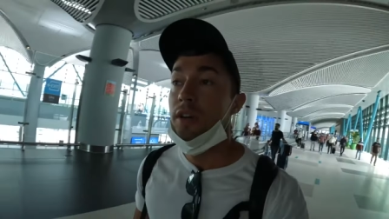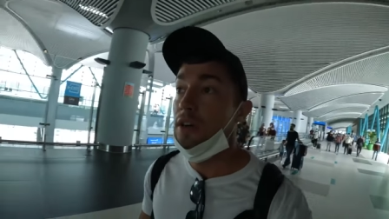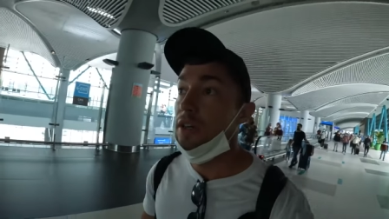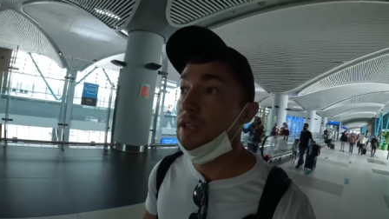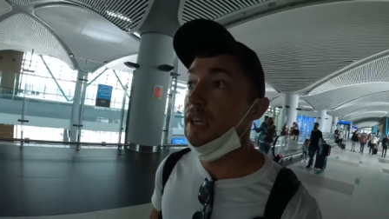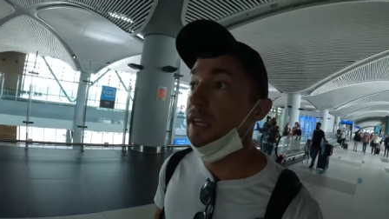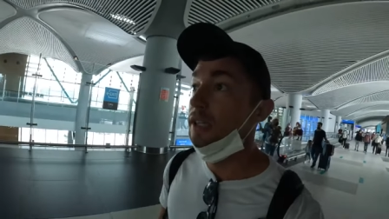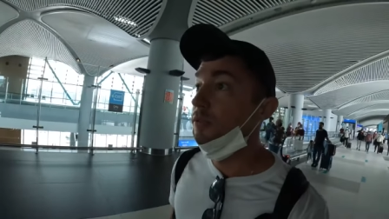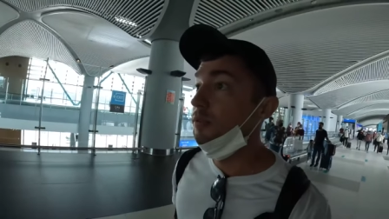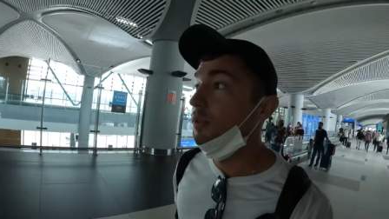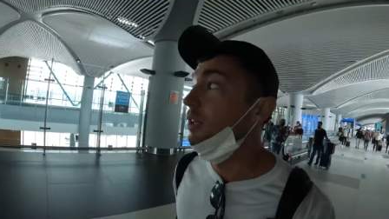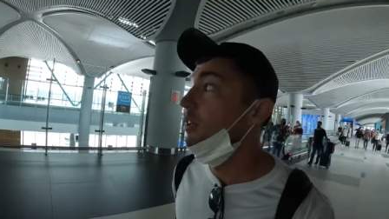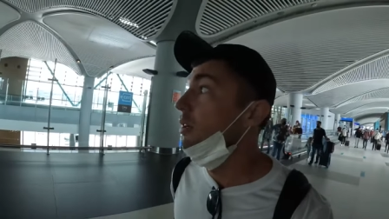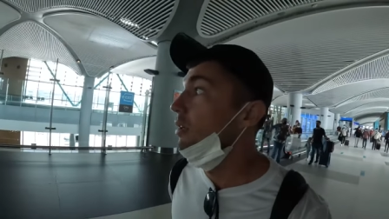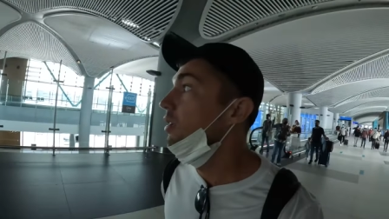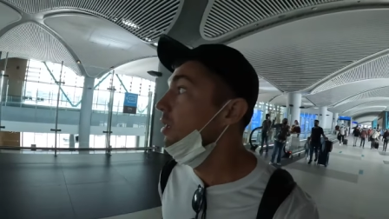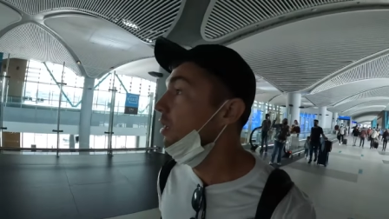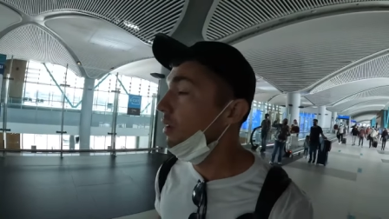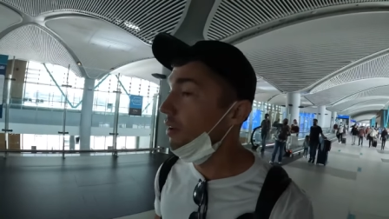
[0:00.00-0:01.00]
right, guys, we
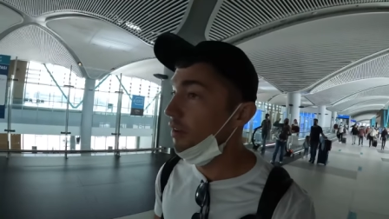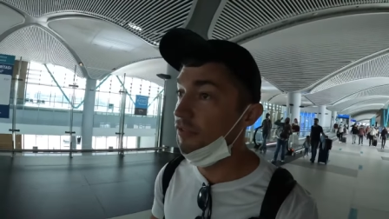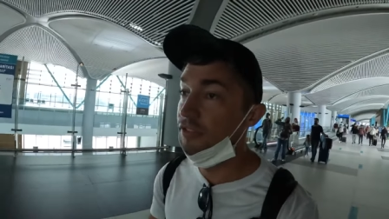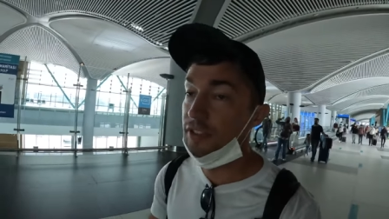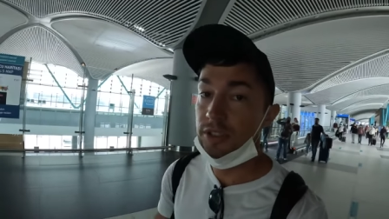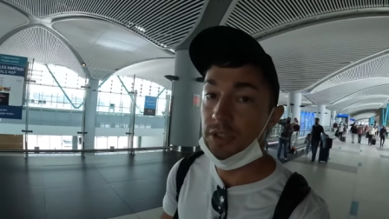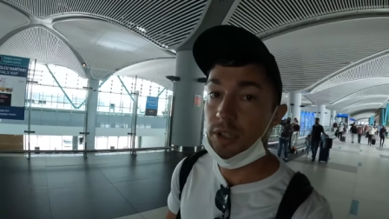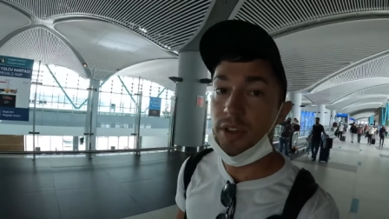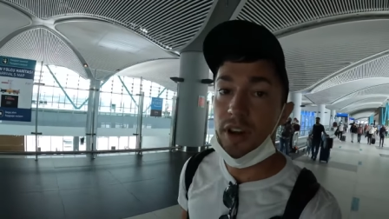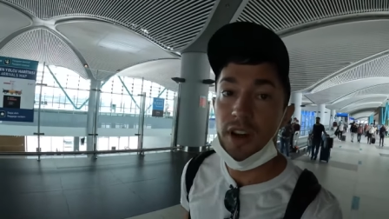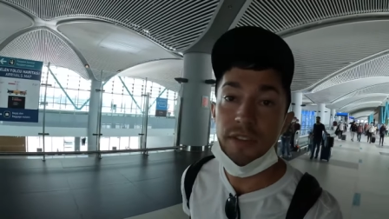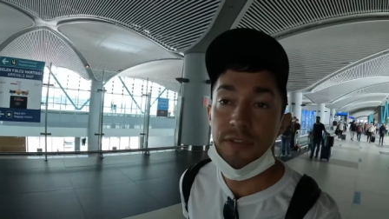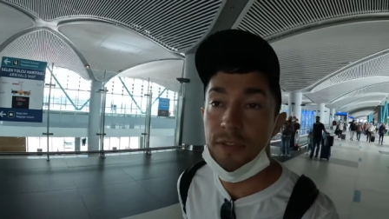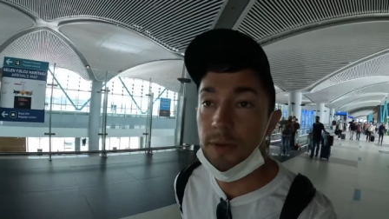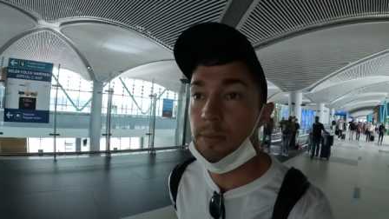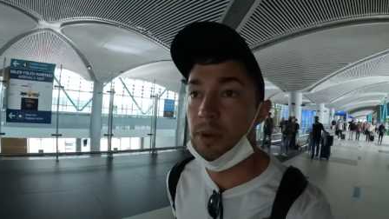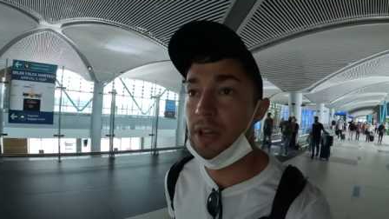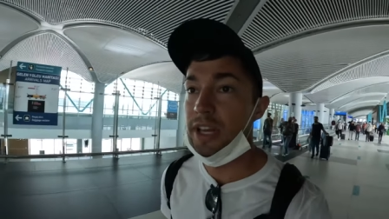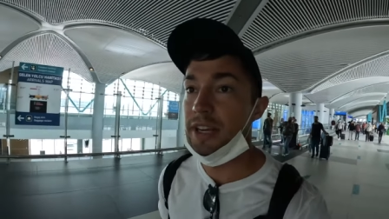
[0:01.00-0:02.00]
are officially off
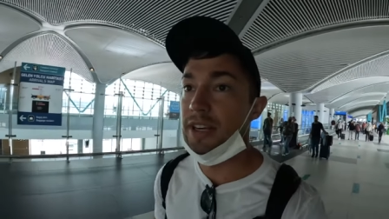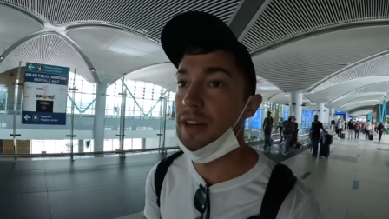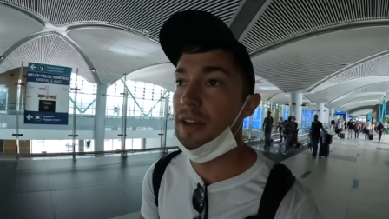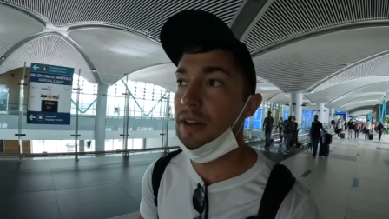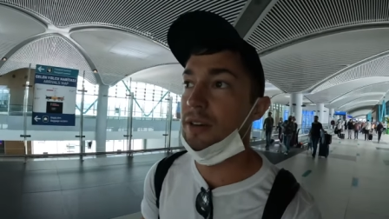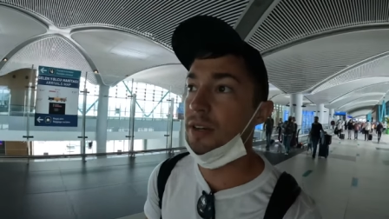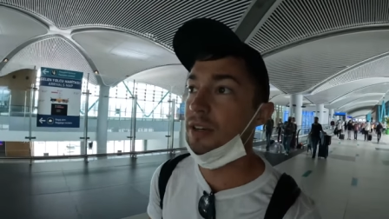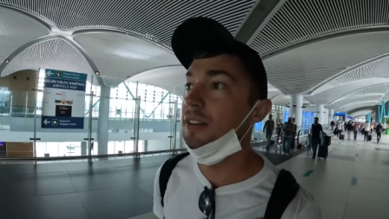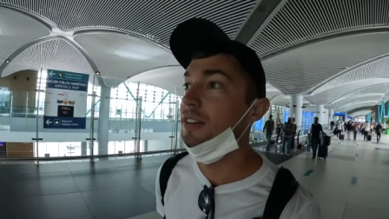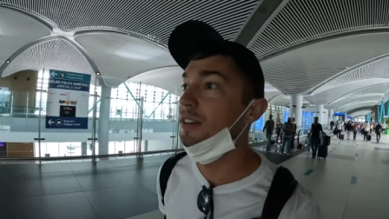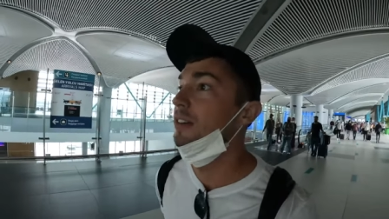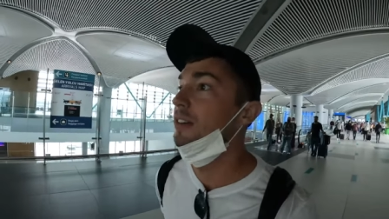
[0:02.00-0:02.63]
the plane now.